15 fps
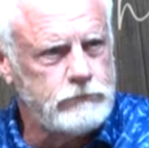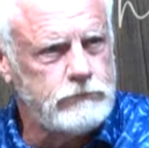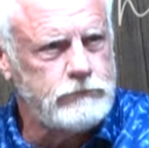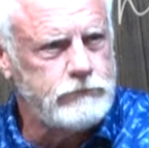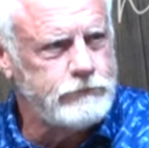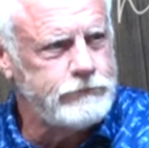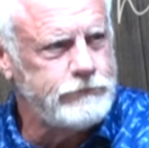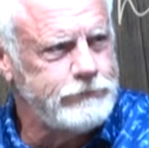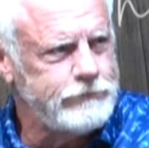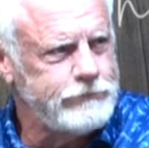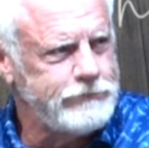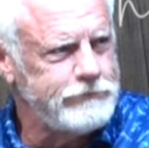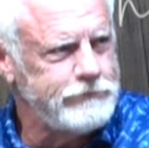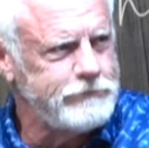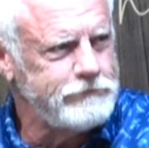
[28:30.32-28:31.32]

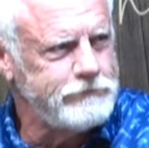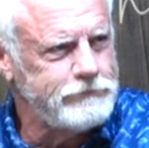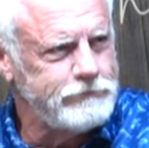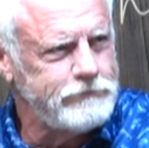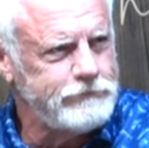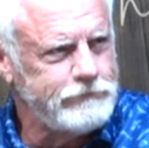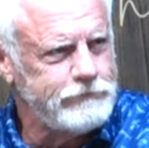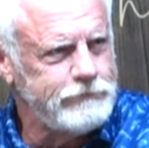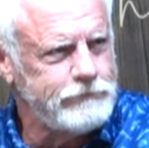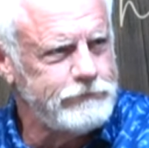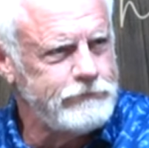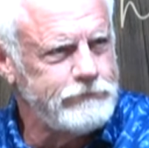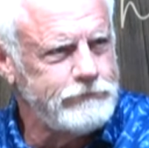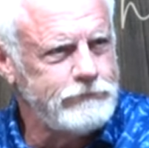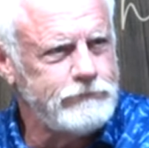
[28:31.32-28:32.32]

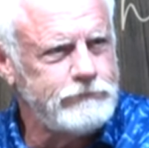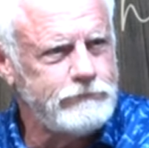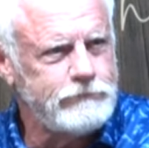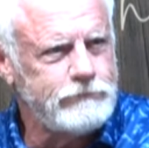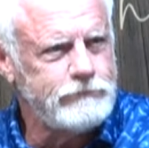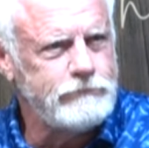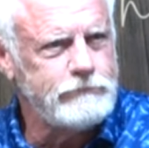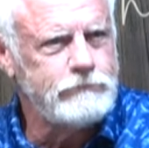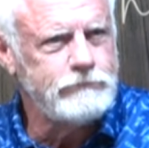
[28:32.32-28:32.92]
(silence)